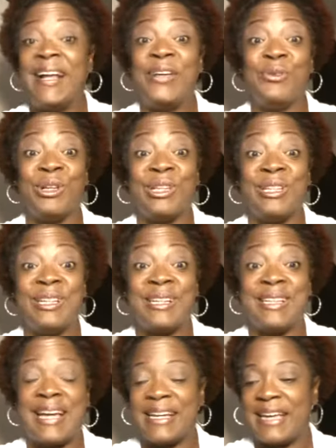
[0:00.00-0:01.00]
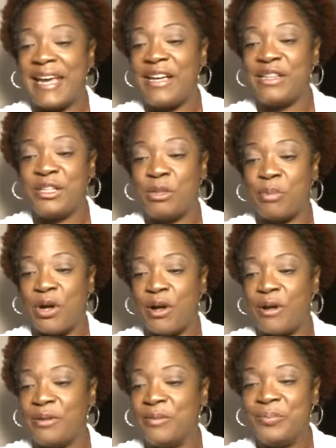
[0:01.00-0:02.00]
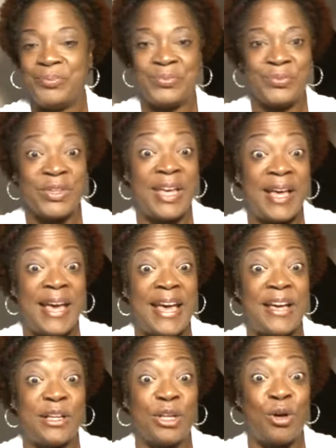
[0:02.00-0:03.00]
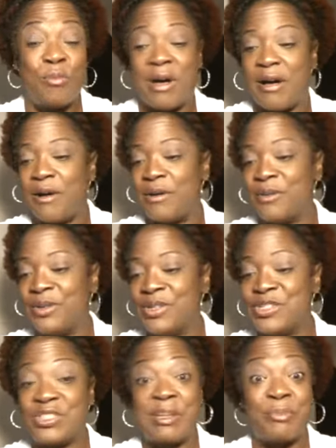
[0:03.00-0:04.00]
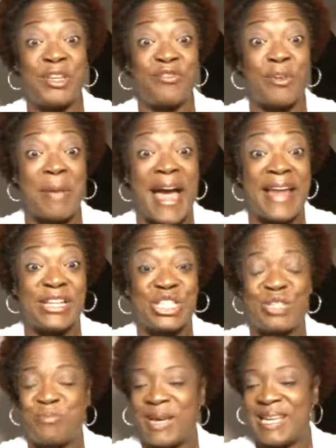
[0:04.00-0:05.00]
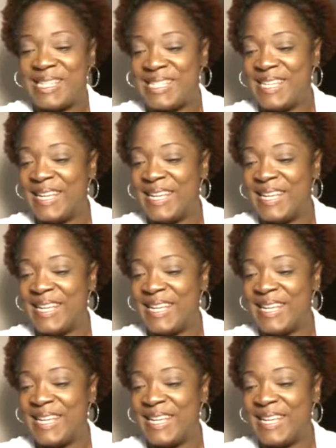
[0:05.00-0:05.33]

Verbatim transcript: you will look like a glitter ball. A glow ball, something from outer space.